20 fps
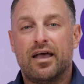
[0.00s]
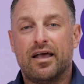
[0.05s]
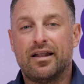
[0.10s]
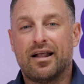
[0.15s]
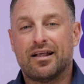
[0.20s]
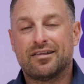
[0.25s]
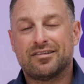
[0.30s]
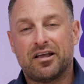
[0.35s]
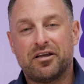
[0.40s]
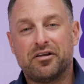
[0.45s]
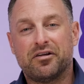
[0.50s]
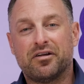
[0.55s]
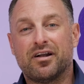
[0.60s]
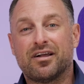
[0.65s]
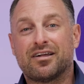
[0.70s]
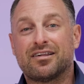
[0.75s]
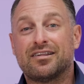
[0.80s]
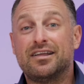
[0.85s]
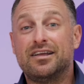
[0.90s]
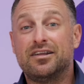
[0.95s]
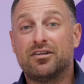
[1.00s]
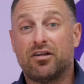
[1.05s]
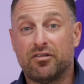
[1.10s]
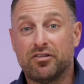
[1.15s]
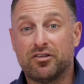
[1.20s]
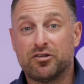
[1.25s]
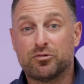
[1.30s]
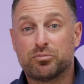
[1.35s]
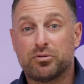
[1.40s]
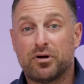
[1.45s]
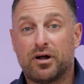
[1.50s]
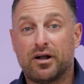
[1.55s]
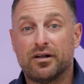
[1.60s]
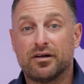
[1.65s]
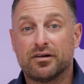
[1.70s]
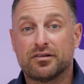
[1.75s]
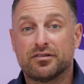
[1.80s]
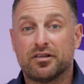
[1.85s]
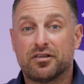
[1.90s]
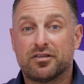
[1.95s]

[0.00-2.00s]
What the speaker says: And that's how you're going to clean all these products.